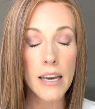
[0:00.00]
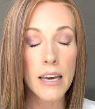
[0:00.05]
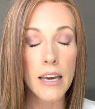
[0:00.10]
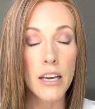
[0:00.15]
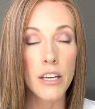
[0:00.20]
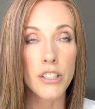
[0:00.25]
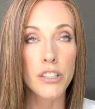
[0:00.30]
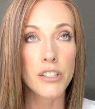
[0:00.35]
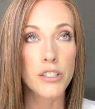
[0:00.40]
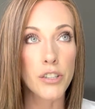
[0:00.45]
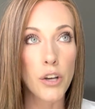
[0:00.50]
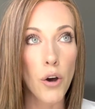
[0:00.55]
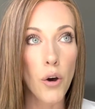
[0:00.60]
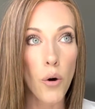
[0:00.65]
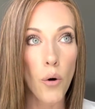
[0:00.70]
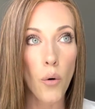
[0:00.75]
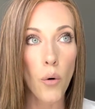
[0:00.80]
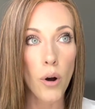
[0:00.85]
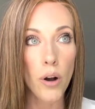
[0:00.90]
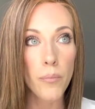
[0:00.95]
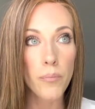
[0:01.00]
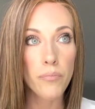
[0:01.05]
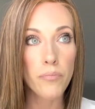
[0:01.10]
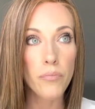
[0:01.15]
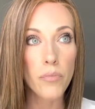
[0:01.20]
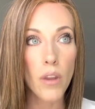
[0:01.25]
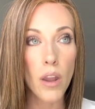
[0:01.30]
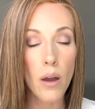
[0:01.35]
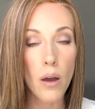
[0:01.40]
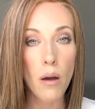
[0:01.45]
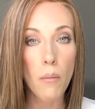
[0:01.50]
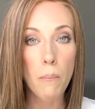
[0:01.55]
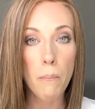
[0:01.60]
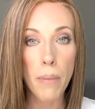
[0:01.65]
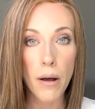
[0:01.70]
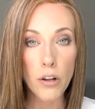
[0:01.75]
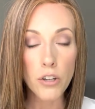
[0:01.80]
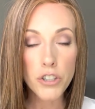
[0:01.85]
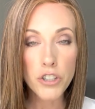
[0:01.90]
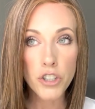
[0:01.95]
So
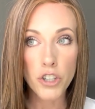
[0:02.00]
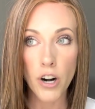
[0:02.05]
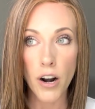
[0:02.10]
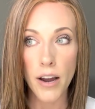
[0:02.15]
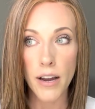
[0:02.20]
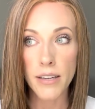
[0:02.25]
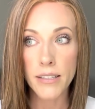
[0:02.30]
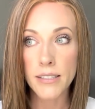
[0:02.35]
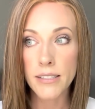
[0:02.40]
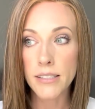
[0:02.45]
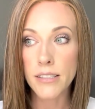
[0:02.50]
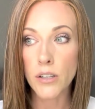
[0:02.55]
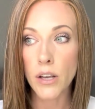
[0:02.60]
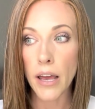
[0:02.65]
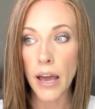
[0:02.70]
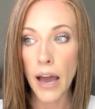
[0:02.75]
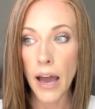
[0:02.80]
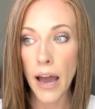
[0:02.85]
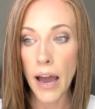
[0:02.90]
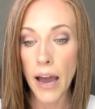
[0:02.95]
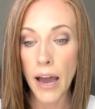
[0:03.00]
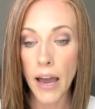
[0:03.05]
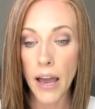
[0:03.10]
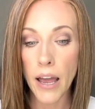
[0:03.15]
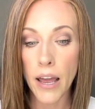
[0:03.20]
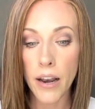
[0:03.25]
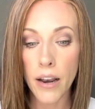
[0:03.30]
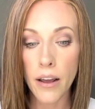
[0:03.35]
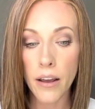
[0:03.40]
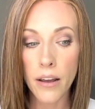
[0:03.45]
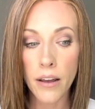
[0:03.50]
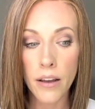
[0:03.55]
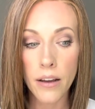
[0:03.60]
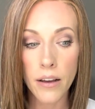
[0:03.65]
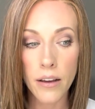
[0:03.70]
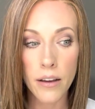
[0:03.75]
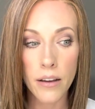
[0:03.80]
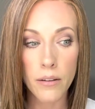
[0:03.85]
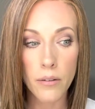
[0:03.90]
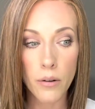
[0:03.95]
Belle Tress had
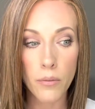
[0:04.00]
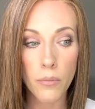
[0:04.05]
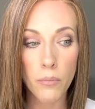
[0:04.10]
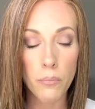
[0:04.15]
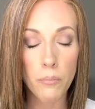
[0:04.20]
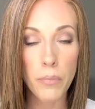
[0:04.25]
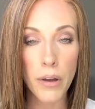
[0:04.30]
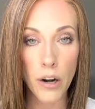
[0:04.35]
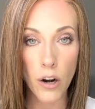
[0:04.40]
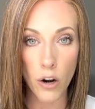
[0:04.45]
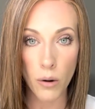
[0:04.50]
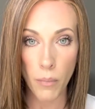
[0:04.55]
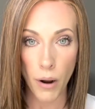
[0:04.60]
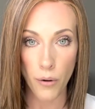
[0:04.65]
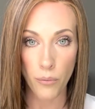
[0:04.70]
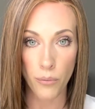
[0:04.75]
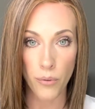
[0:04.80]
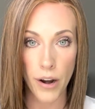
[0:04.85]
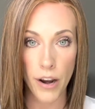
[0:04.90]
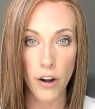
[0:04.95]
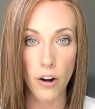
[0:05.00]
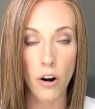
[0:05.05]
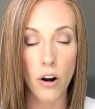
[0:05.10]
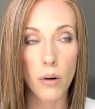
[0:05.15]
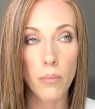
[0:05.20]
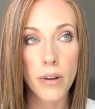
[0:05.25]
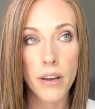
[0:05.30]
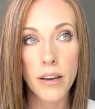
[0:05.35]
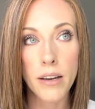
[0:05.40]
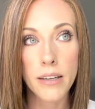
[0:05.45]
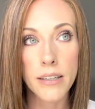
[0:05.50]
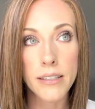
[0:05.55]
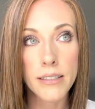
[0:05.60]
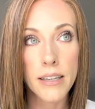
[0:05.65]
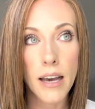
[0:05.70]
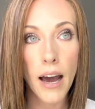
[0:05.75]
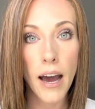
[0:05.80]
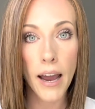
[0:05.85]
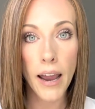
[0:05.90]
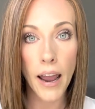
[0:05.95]
been on my radar because
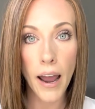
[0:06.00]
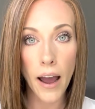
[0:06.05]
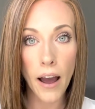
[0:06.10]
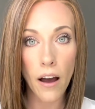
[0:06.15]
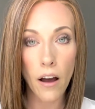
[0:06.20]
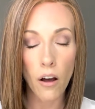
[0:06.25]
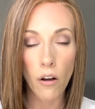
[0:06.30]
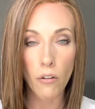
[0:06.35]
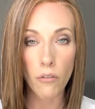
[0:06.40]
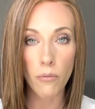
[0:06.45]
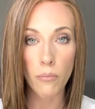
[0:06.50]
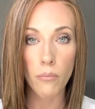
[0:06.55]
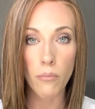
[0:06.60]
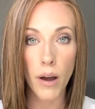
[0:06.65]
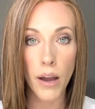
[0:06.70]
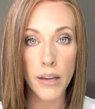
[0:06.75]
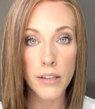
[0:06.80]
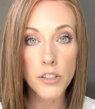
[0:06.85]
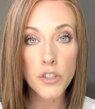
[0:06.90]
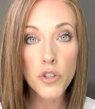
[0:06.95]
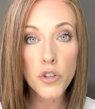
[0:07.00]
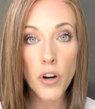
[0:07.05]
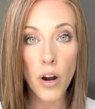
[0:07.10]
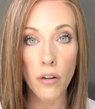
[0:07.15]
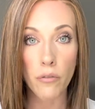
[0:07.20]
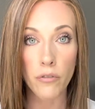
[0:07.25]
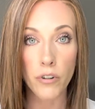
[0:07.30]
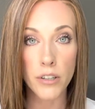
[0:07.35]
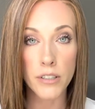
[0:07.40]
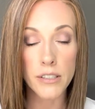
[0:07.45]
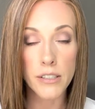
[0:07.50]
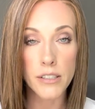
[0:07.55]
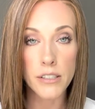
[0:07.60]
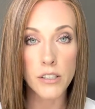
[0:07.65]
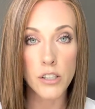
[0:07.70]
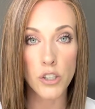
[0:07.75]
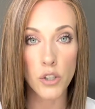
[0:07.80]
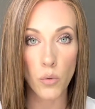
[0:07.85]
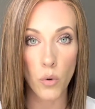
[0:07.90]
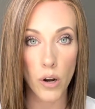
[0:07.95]
my circumference
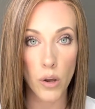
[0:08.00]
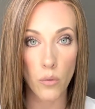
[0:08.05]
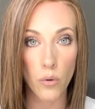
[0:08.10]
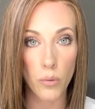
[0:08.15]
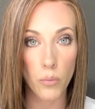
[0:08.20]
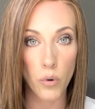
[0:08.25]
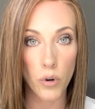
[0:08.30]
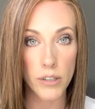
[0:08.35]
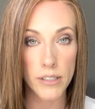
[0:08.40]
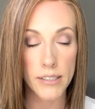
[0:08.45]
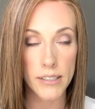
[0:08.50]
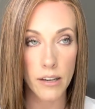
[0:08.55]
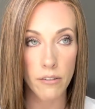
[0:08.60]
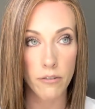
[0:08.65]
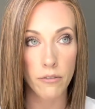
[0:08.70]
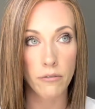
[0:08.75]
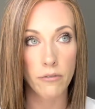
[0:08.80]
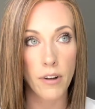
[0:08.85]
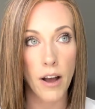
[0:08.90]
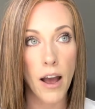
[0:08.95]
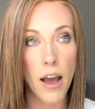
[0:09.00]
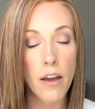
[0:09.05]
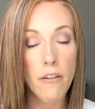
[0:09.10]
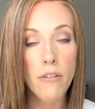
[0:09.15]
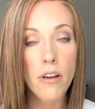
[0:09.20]
is a 21.75.